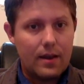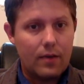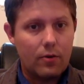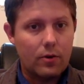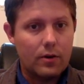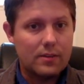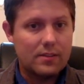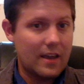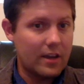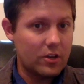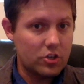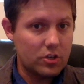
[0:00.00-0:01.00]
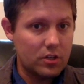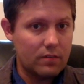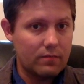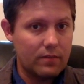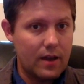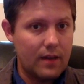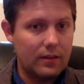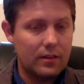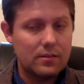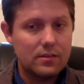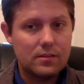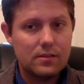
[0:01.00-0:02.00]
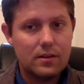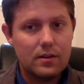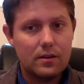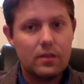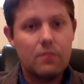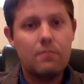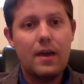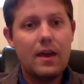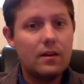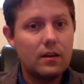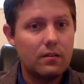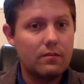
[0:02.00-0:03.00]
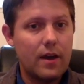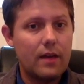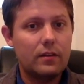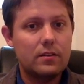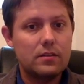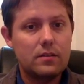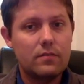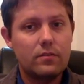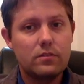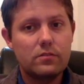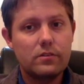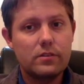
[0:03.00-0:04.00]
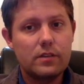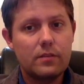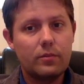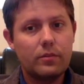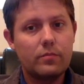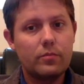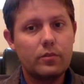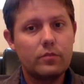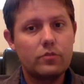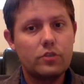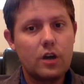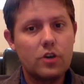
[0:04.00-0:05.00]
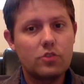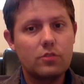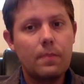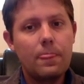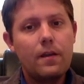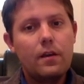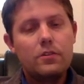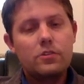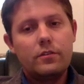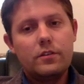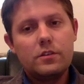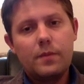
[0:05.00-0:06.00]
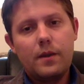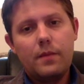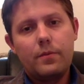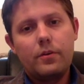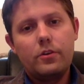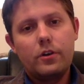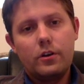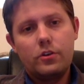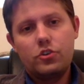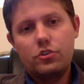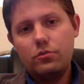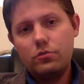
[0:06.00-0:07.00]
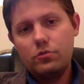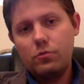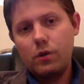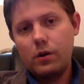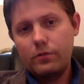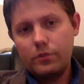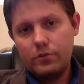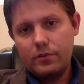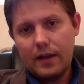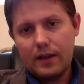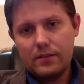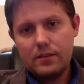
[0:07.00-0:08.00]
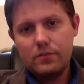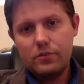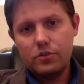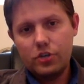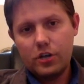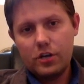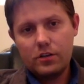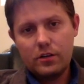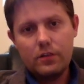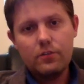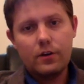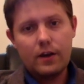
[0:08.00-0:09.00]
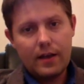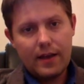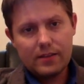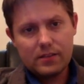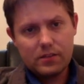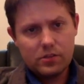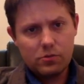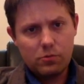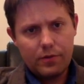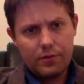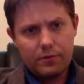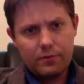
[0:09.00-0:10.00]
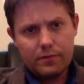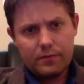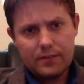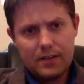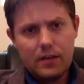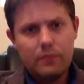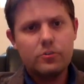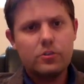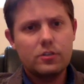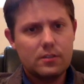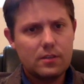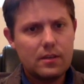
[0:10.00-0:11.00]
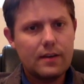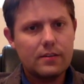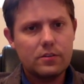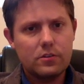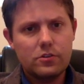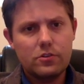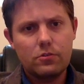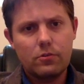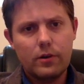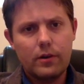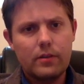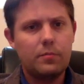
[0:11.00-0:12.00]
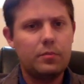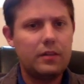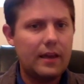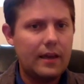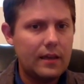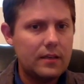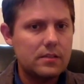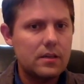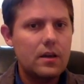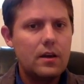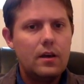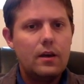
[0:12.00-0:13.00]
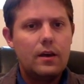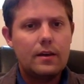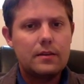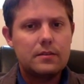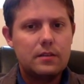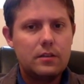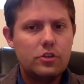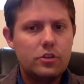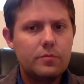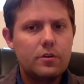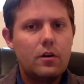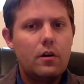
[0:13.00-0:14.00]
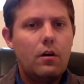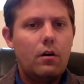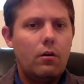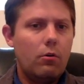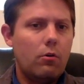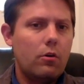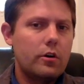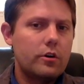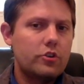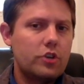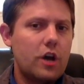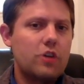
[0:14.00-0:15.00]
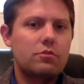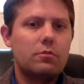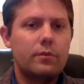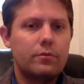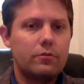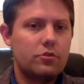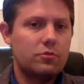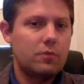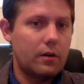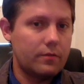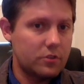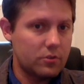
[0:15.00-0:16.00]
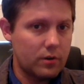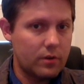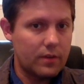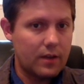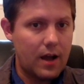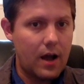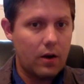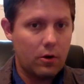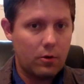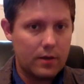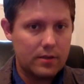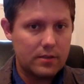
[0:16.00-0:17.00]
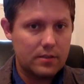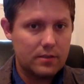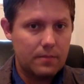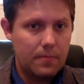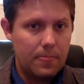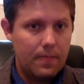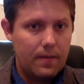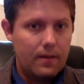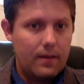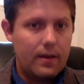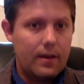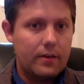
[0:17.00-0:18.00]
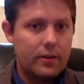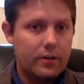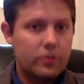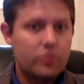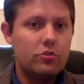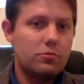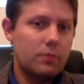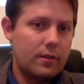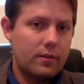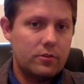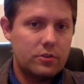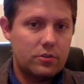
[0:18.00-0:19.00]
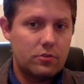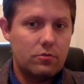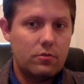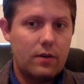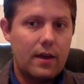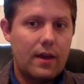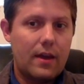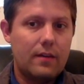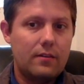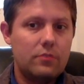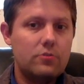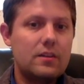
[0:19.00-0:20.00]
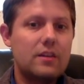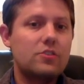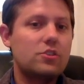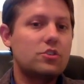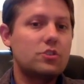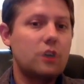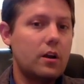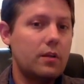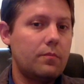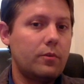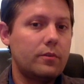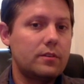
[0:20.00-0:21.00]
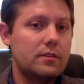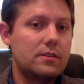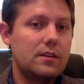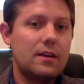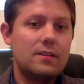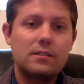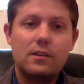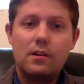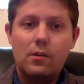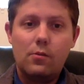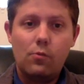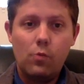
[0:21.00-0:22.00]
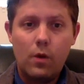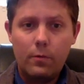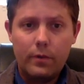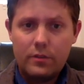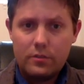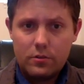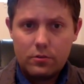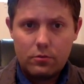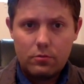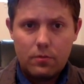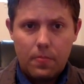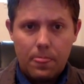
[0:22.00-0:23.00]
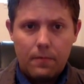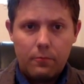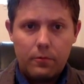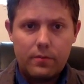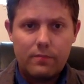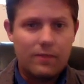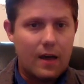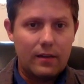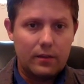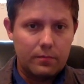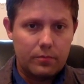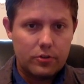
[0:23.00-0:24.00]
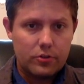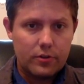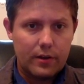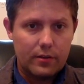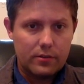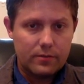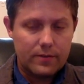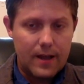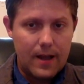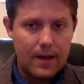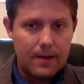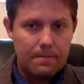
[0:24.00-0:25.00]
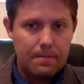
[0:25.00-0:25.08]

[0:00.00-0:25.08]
or as sanctioning violence, commanding violence even, for example, in the book of Joshua. So in this paper, you're going to choose one of two texts, either Exodus 1 through 15, which is the Exodus story and the plagues against Egypt, or Joshua 1 through 12, the story of the conquest. You're going to choose one of those two and use that as a starting point to discuss what we do with violent portrayals of God.